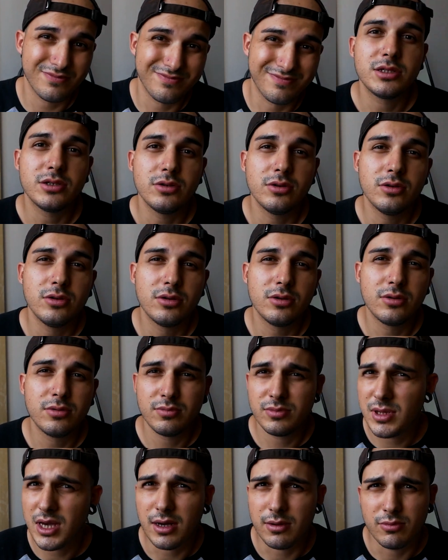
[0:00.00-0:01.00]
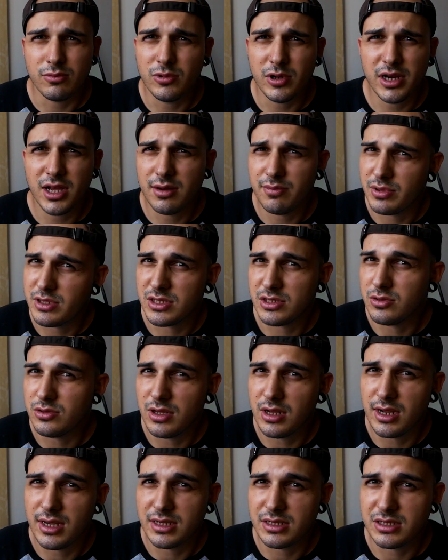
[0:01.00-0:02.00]
So what happens to
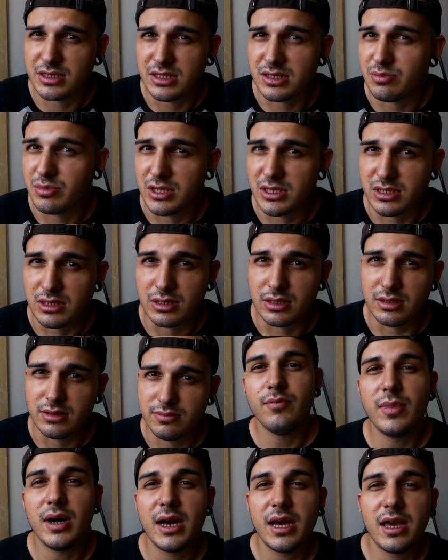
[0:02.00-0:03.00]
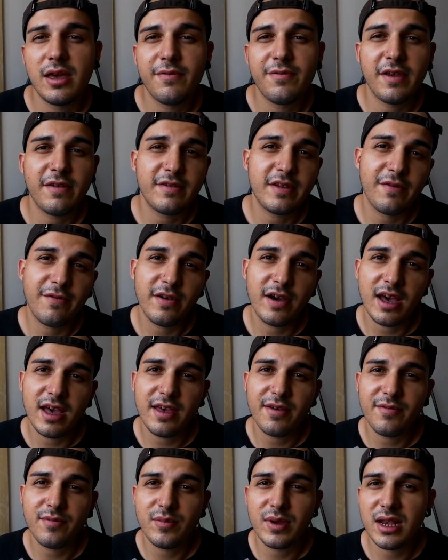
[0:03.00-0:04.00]
the lenses basically? My
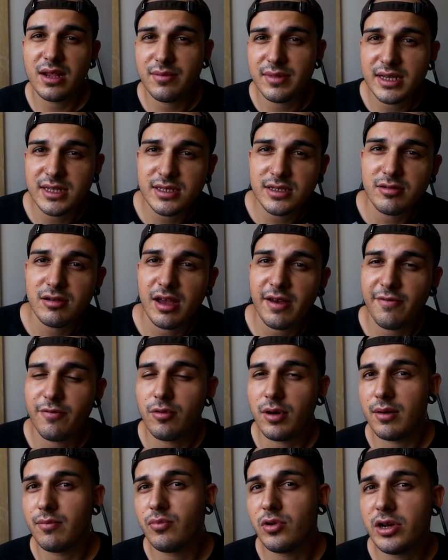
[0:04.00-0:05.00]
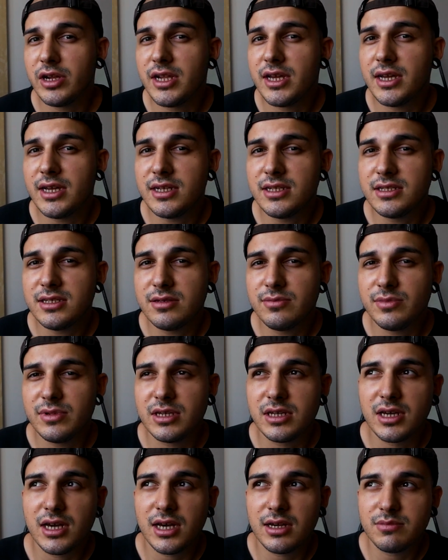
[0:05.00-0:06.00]
55mm f1.8
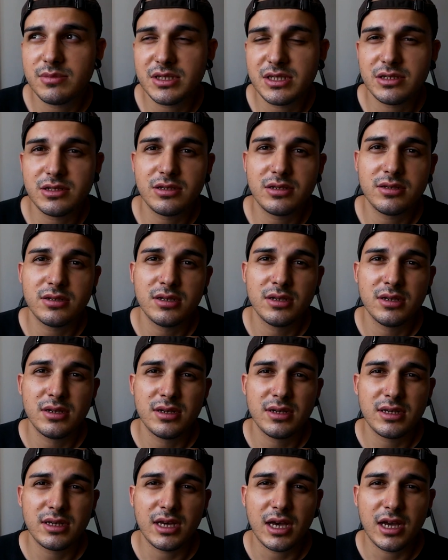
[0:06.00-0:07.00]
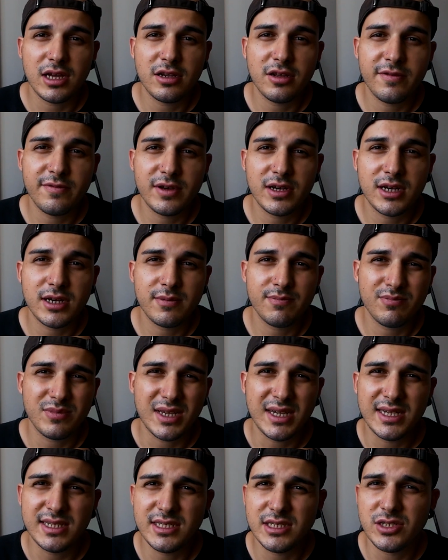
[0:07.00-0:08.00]
becomes kind of a
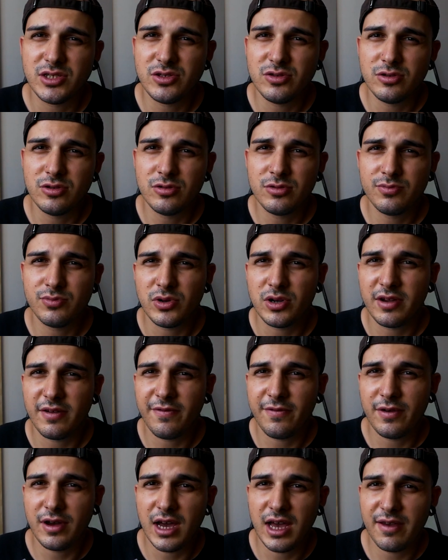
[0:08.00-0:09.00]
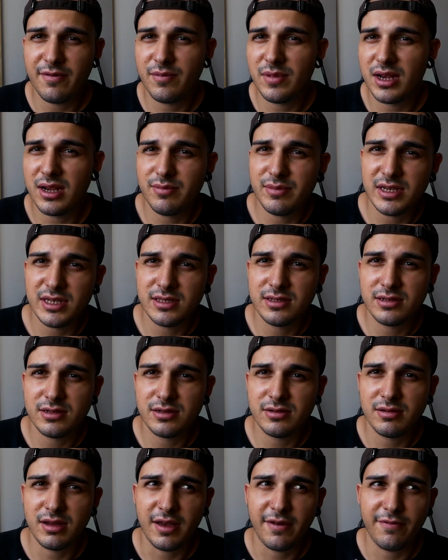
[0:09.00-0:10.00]

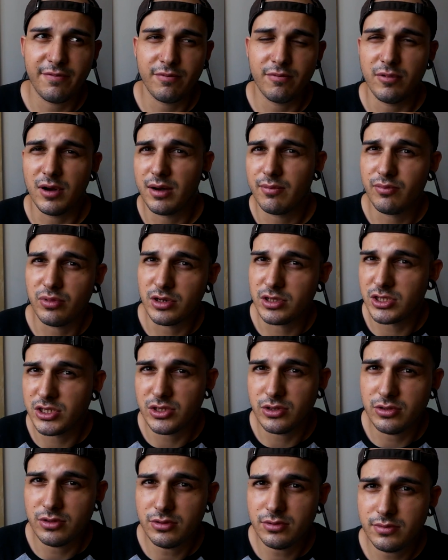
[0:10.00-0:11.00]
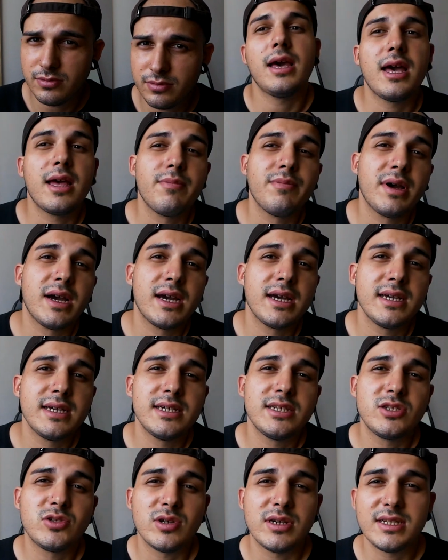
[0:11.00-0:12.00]
82.5mm f1.2, and
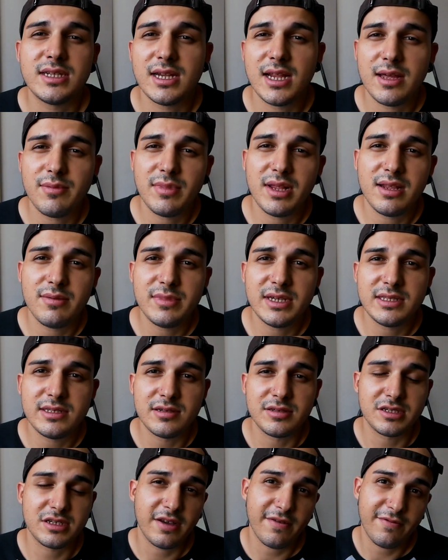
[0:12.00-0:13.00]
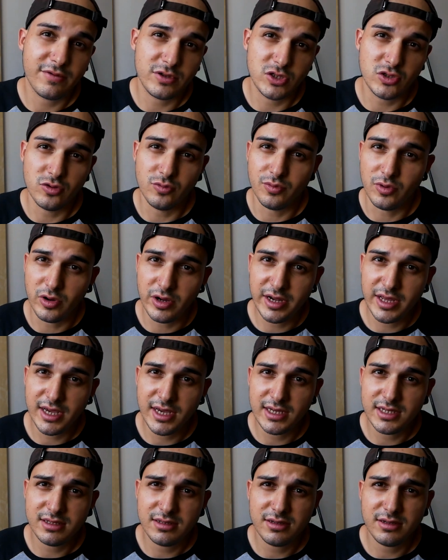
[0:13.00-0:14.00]
my 29mm
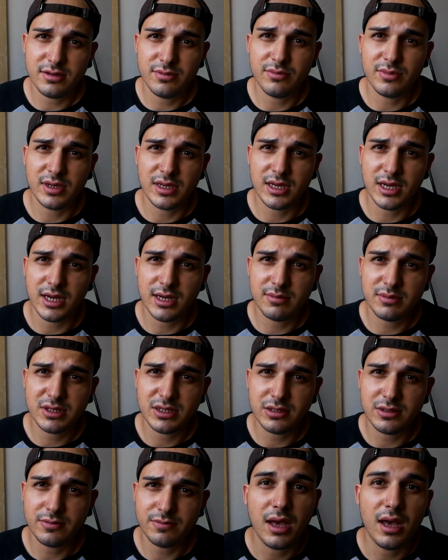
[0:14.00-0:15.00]
f2.8 becomes a